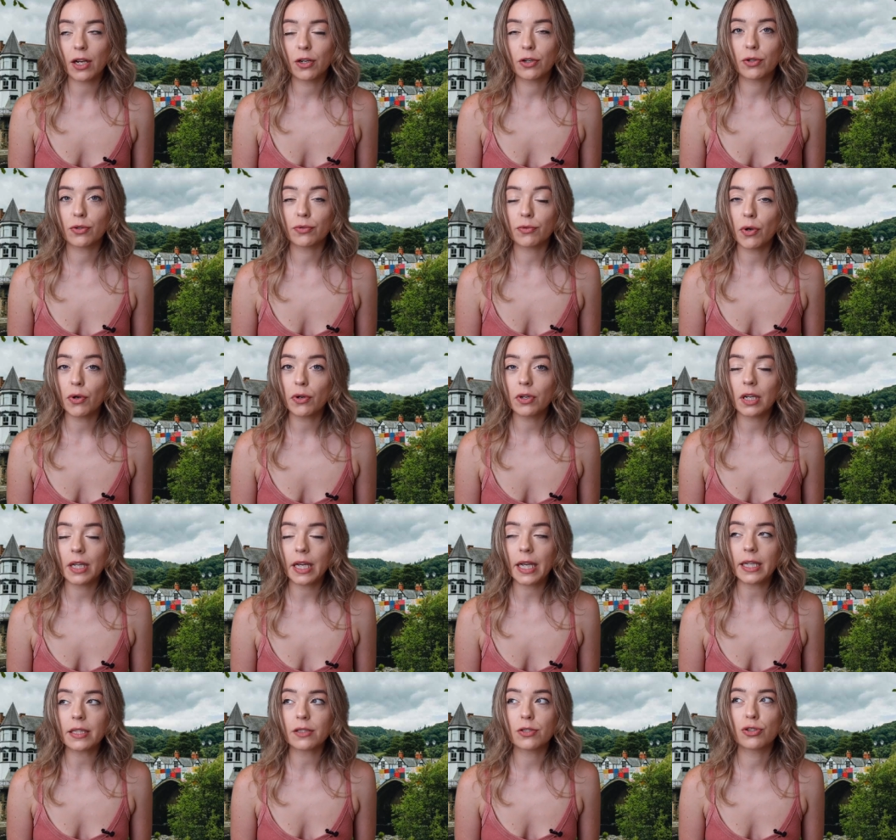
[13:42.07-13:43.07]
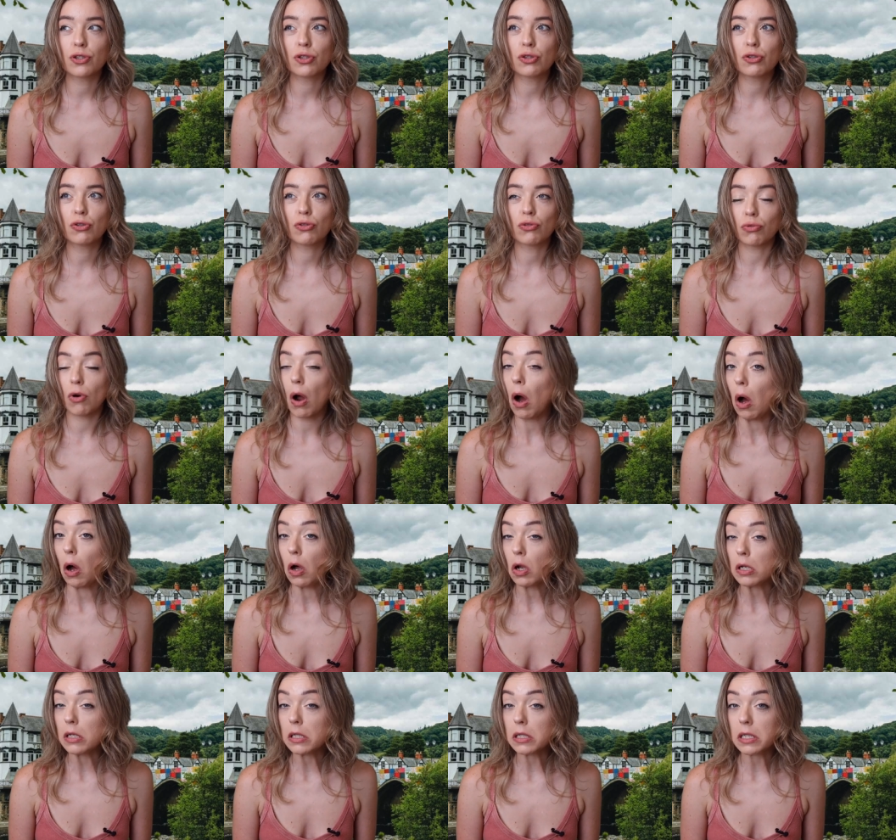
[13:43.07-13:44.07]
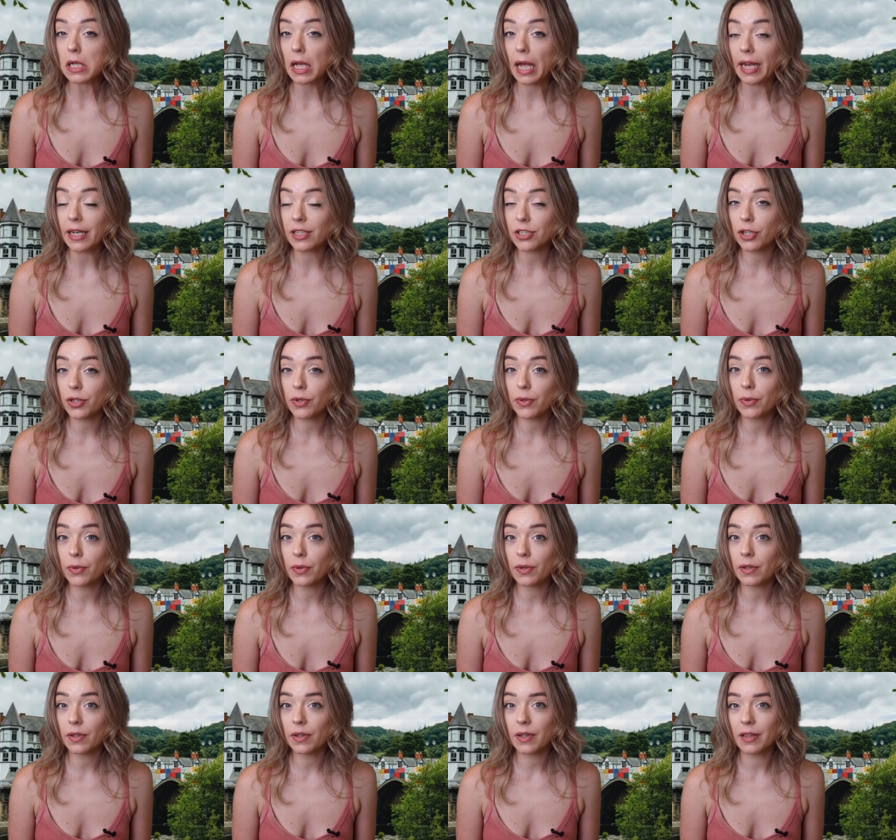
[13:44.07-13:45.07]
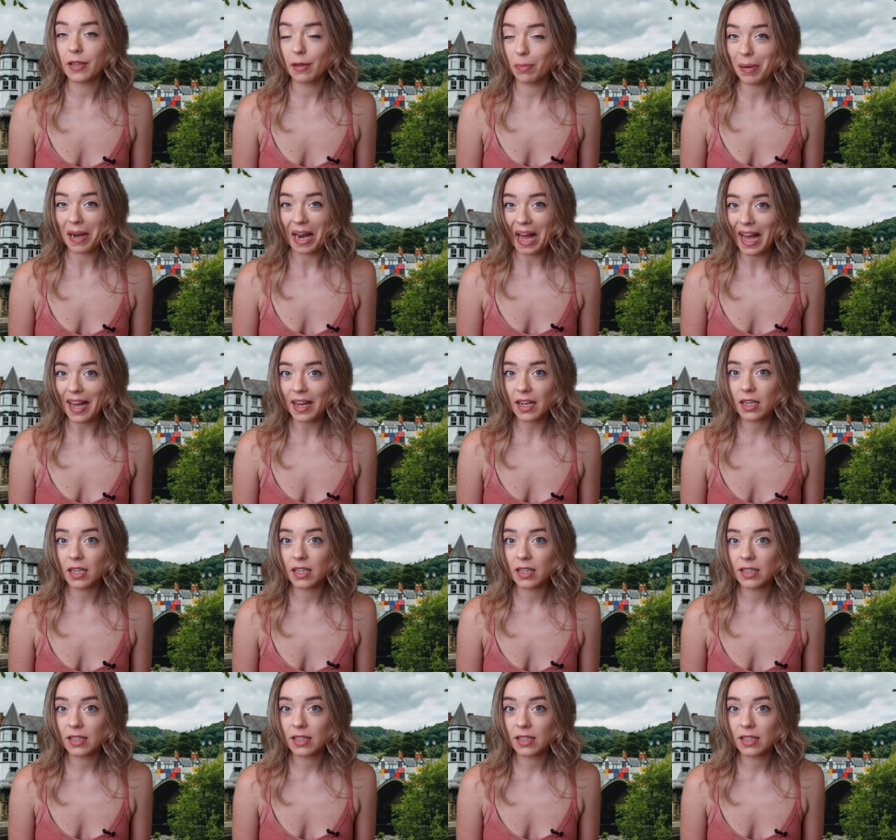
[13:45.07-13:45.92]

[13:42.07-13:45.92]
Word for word: crudely scrawled into the plaque.